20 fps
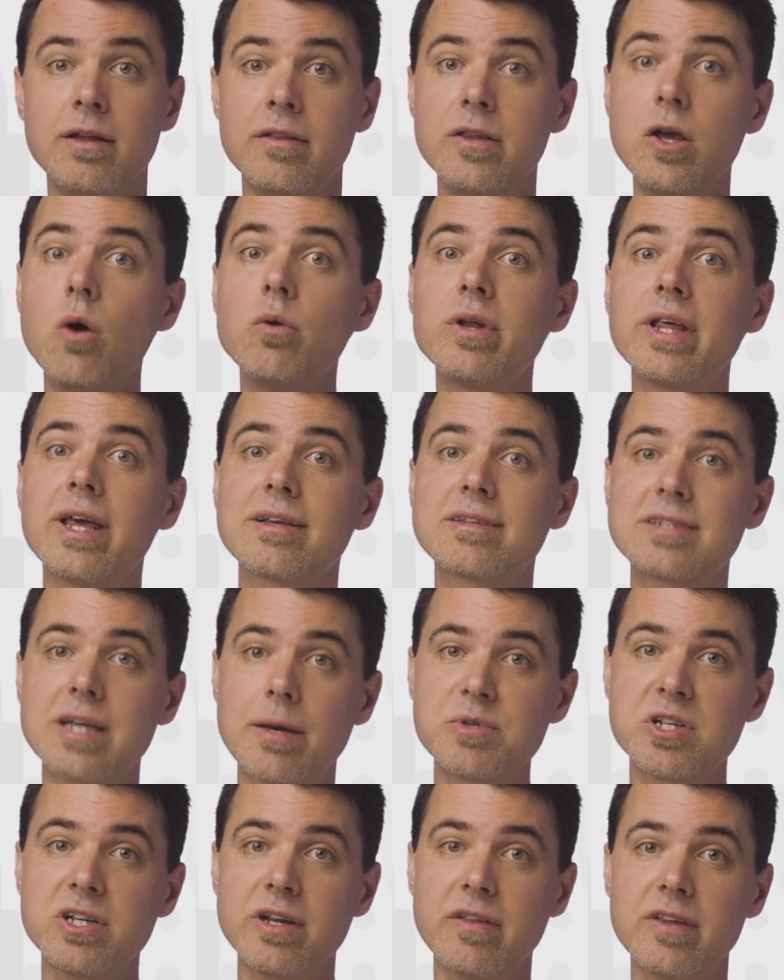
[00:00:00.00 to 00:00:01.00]
The only
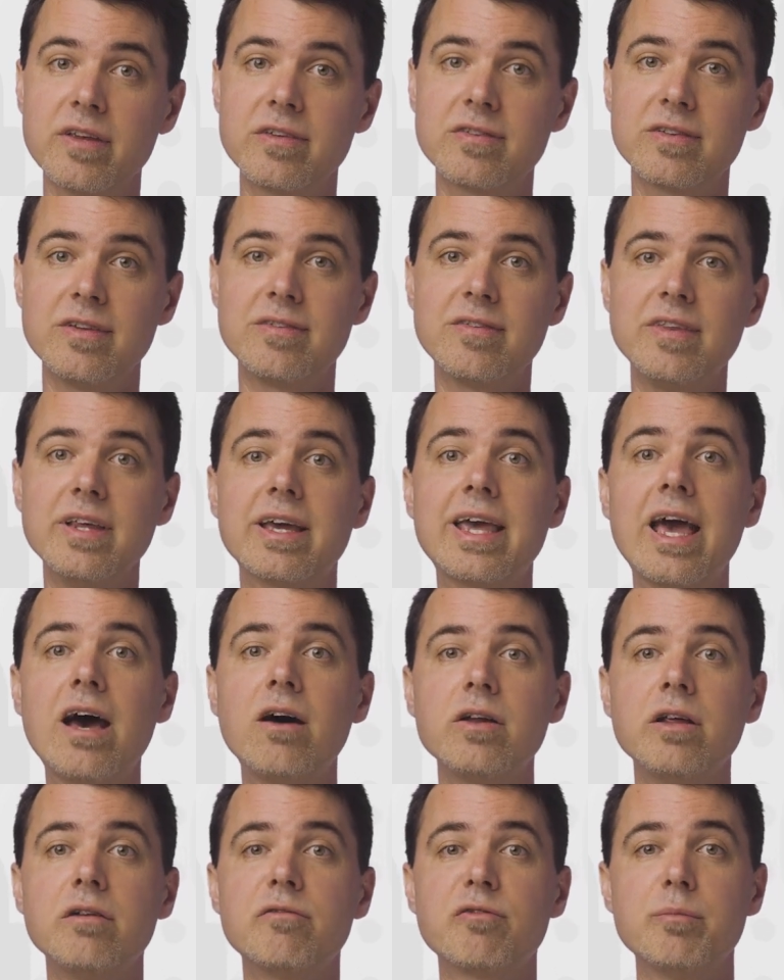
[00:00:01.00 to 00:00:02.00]
exception to this is the
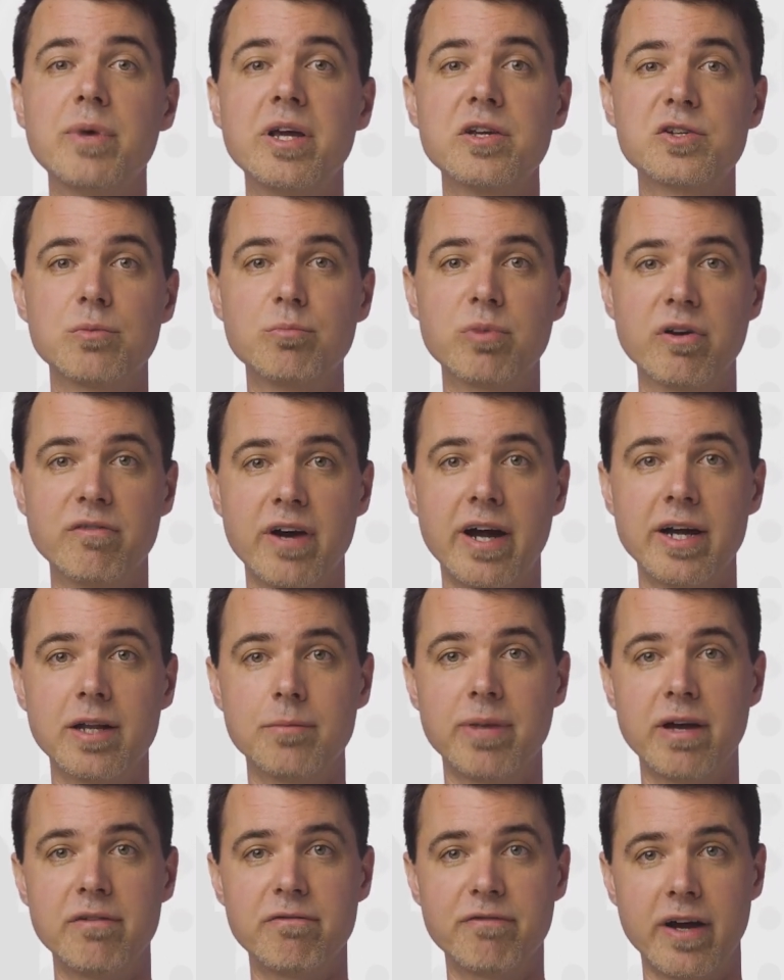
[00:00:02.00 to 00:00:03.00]
account information
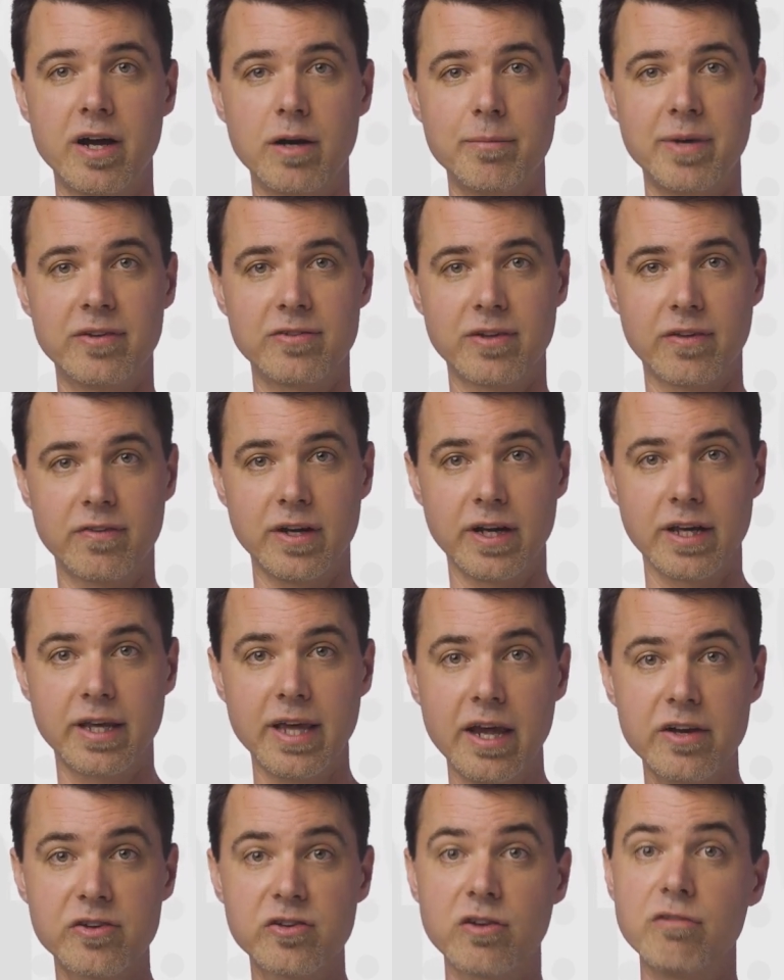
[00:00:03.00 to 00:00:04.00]
provided by Firebase
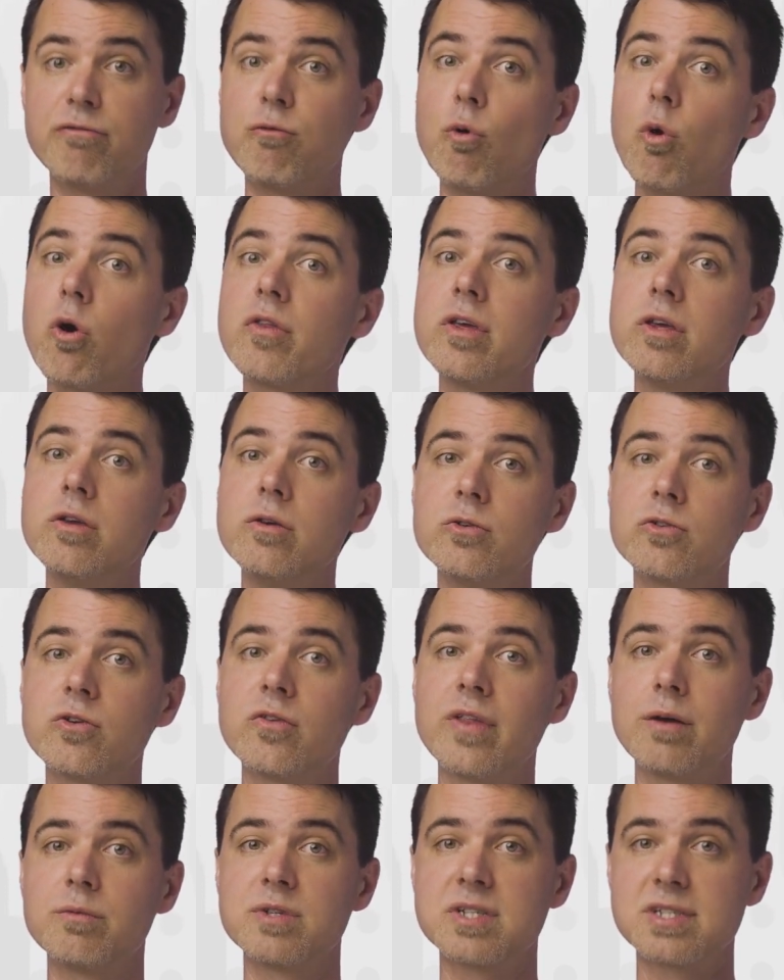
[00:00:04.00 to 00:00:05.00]
Authentication for the
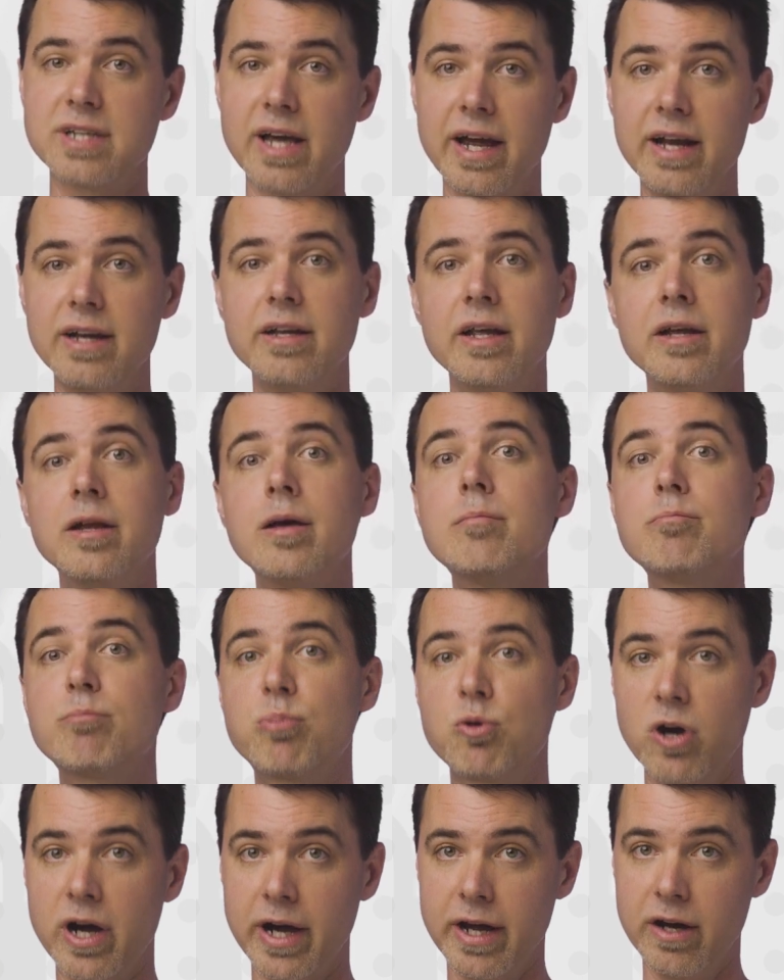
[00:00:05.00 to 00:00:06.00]
user that was signed in
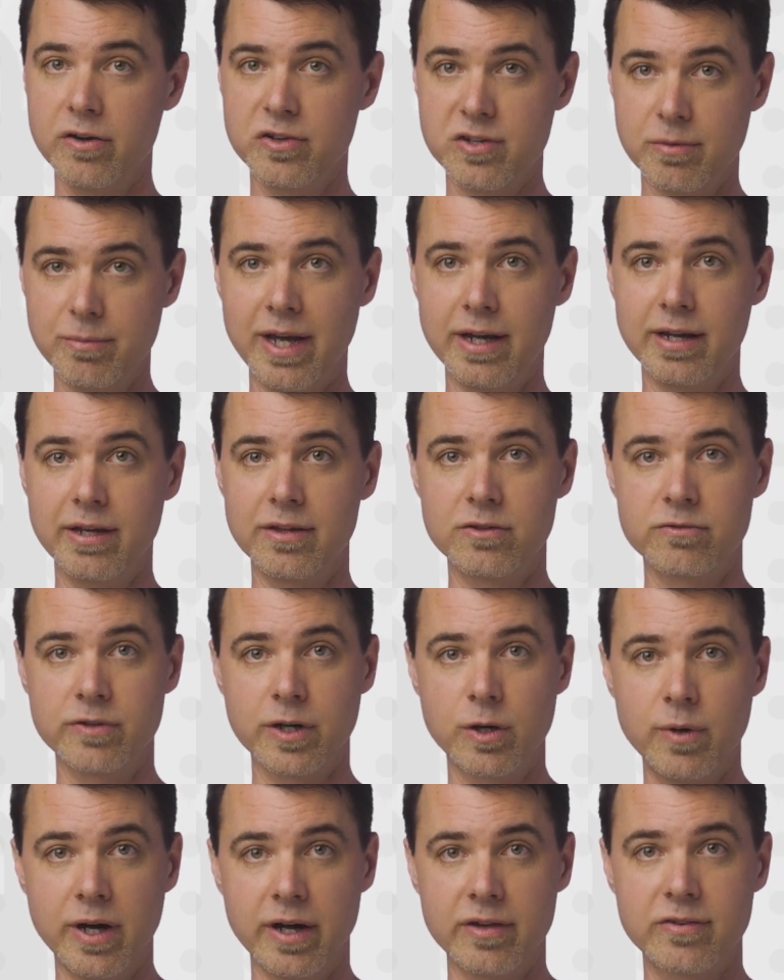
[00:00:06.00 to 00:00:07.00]
prior to making the
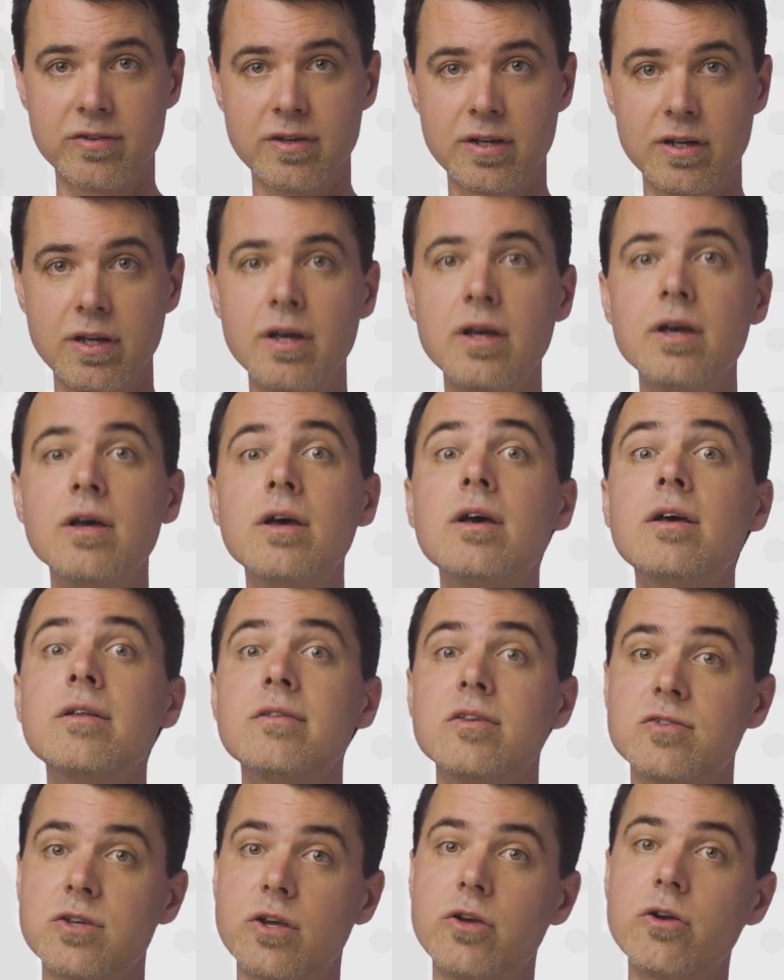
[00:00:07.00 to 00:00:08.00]
request.
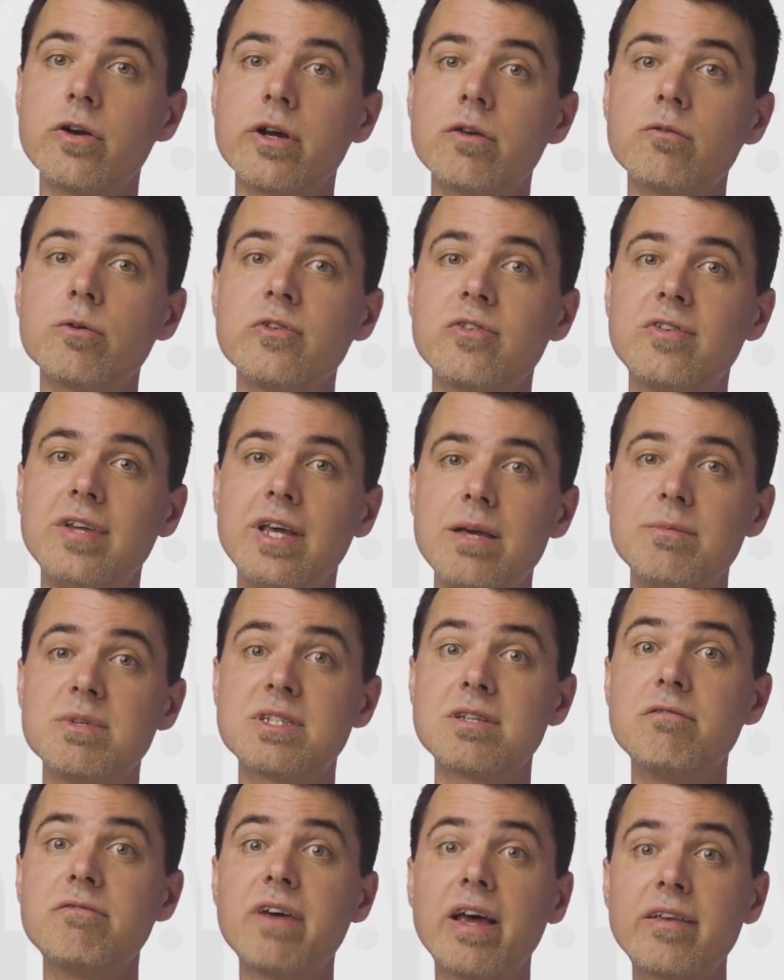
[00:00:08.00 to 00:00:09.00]
The security rules team
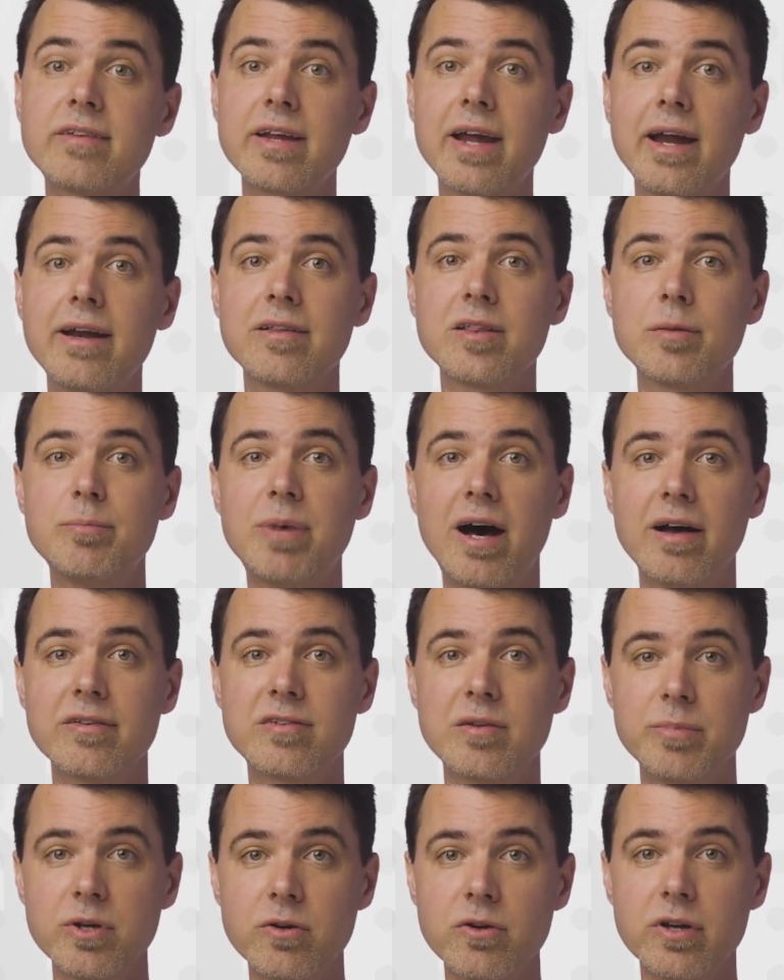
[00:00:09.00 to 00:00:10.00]
is investigating the
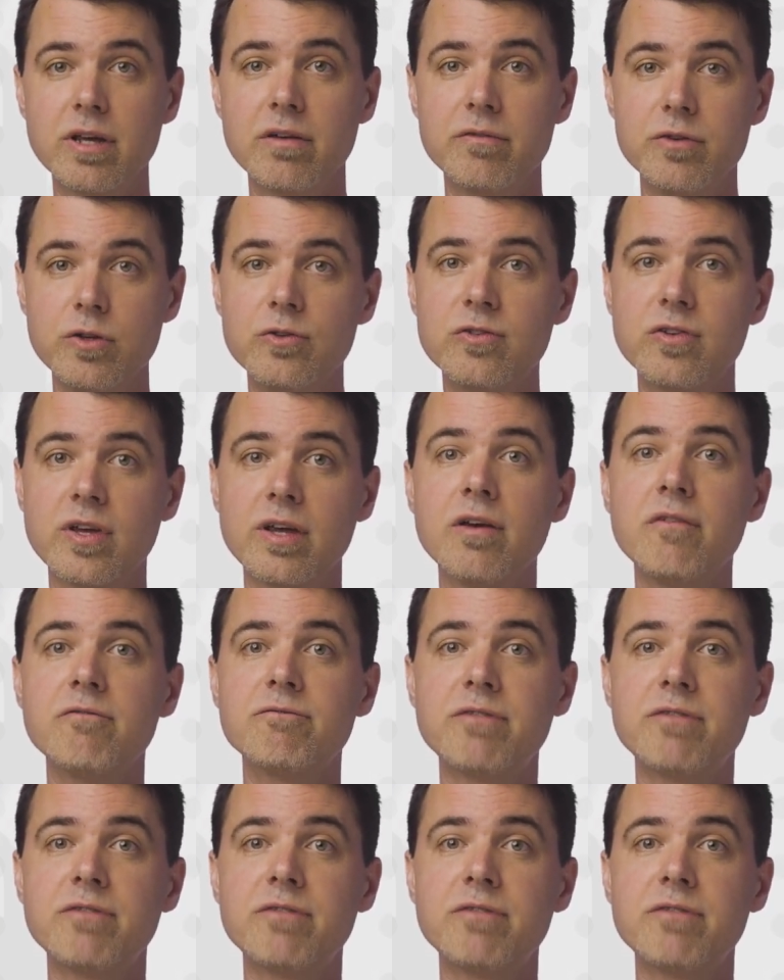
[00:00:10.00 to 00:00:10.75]
possibility of using